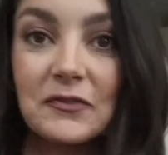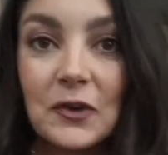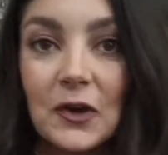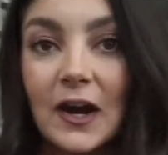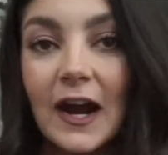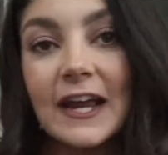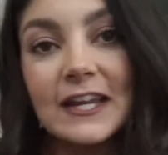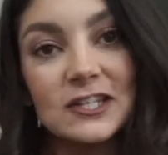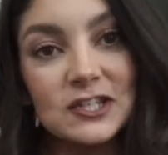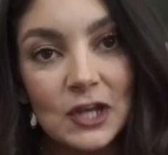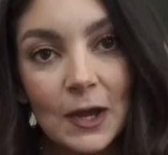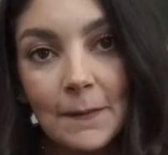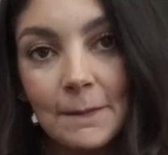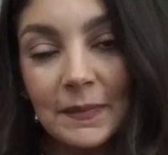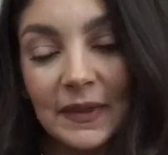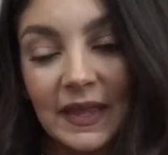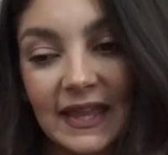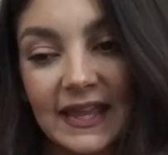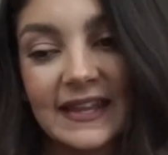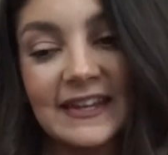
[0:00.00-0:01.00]
Before I
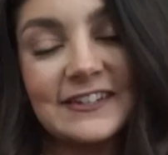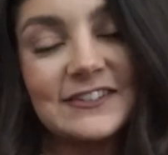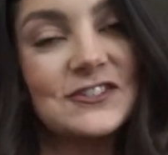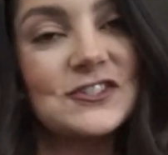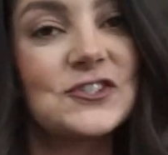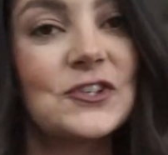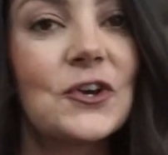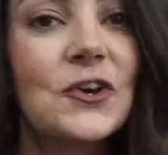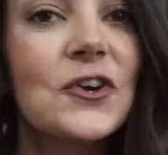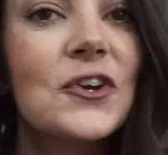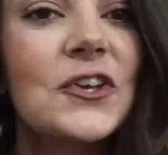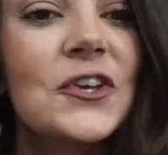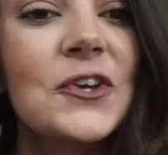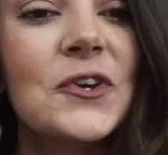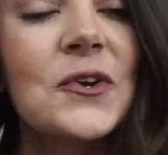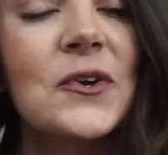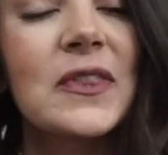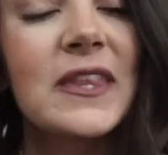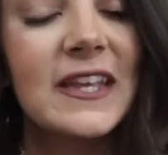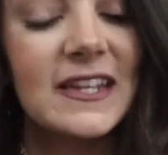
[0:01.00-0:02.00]
jump in and show
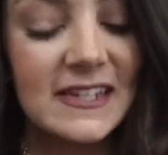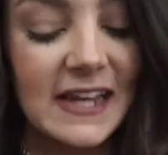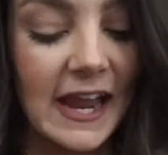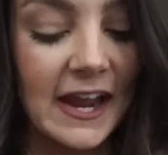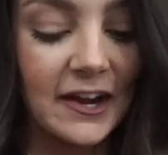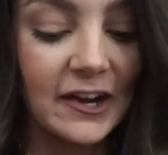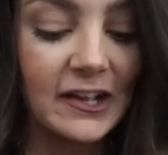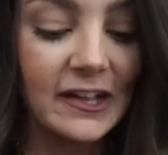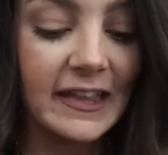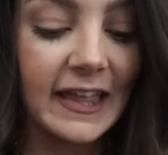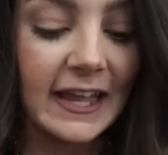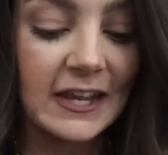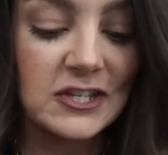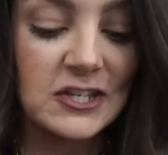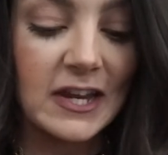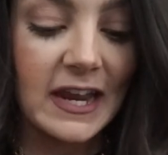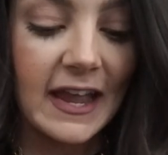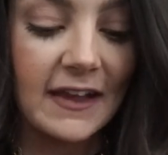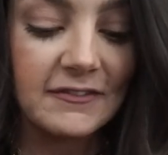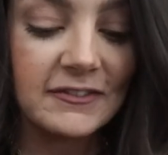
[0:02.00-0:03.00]
you the entire
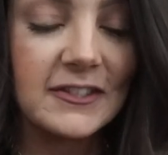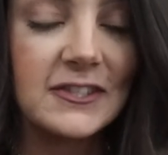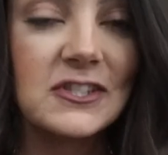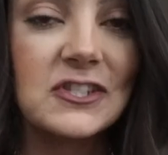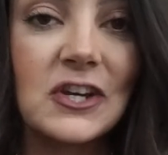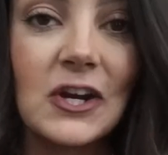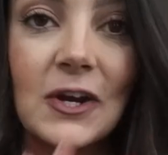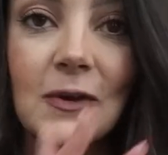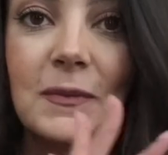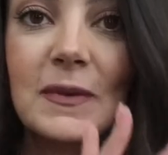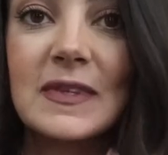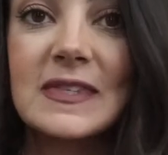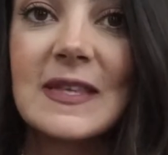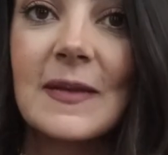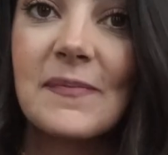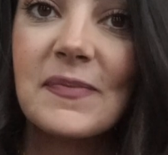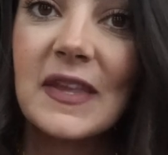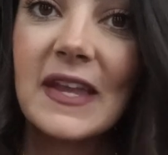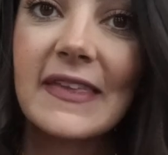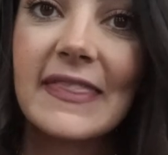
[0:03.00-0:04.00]
collection, I have to start with
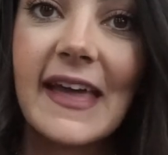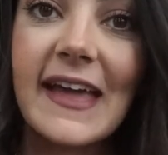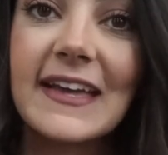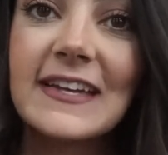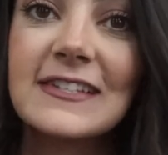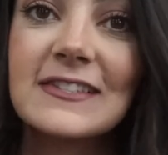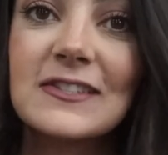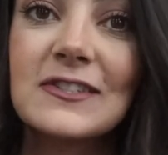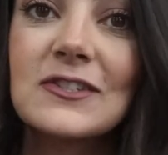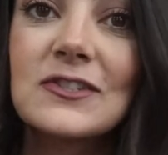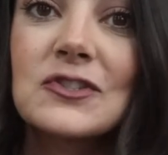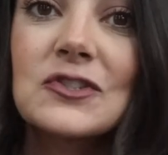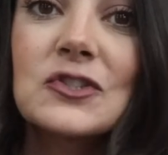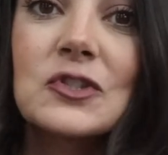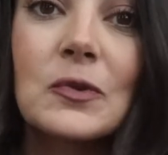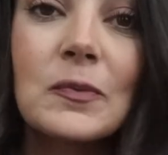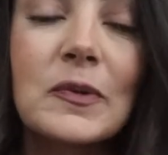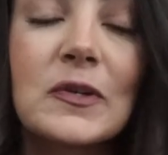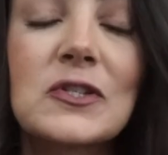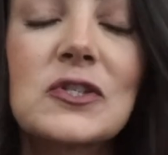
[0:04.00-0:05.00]
something that is
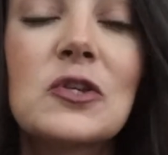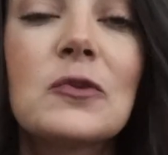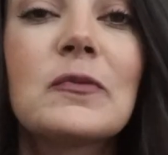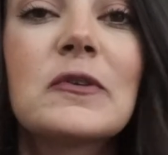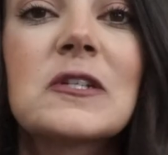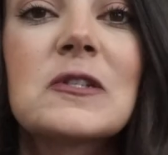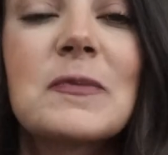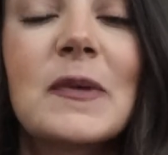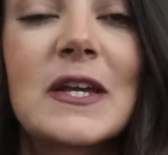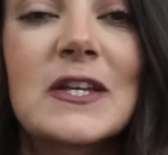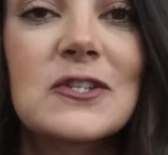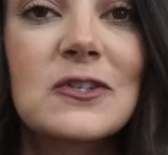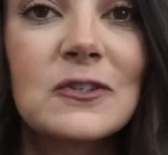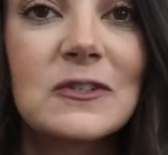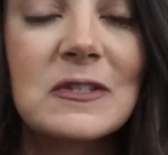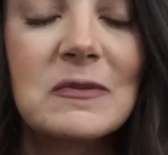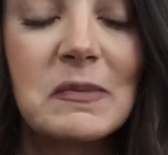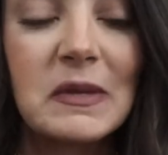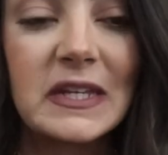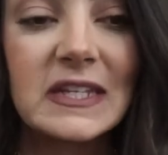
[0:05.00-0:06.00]
super, super special
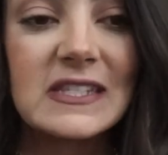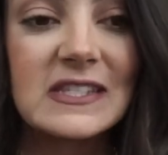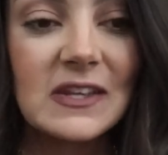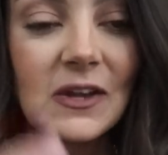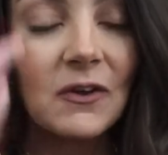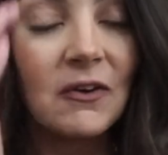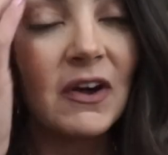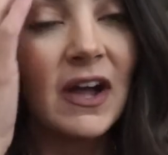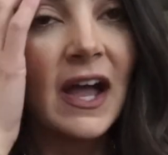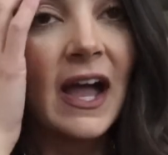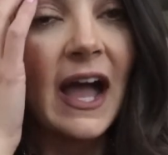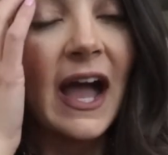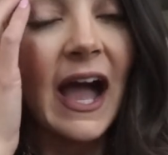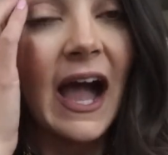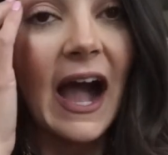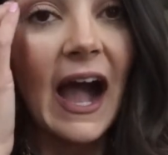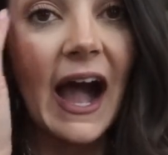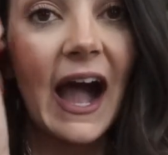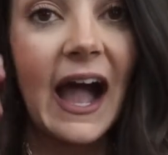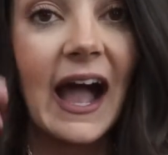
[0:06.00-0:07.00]
to me. So
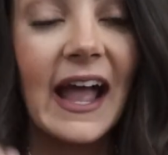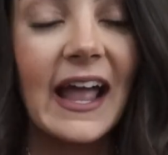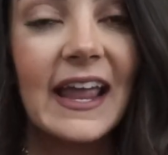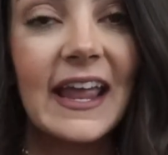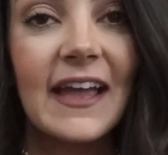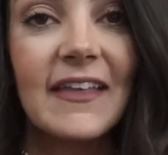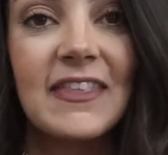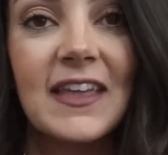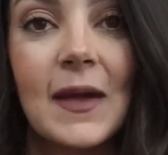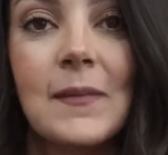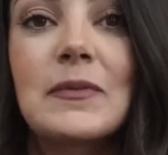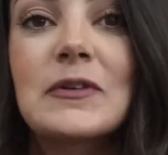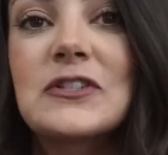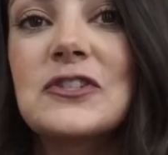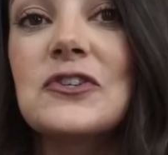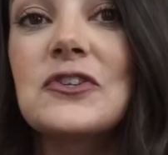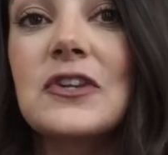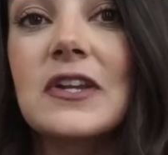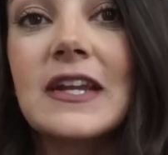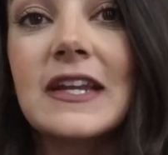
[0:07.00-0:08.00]
I had the
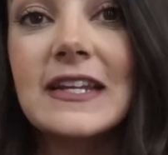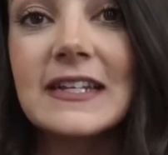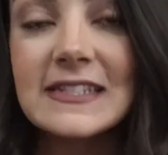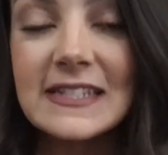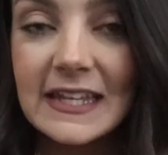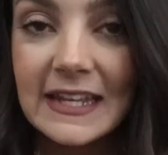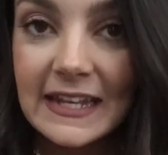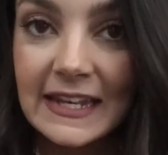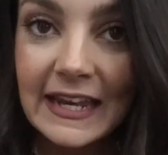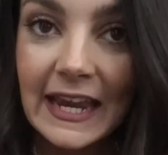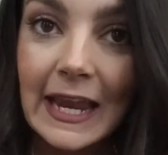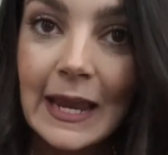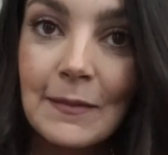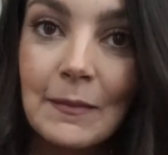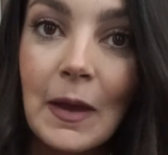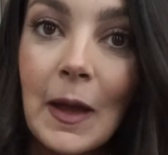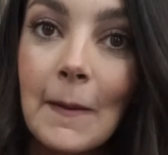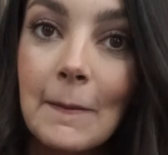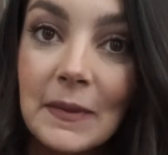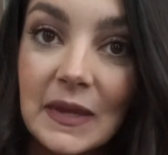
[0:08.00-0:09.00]
opportunity to
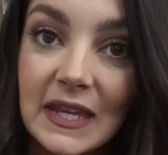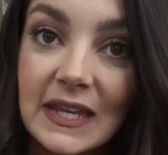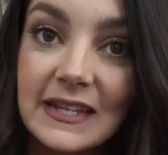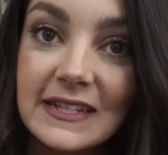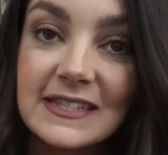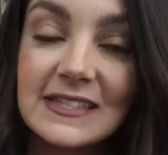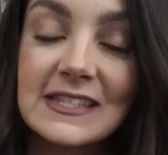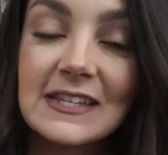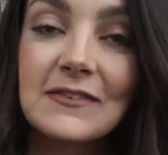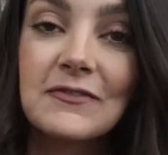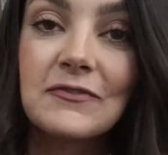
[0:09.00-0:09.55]
name a piece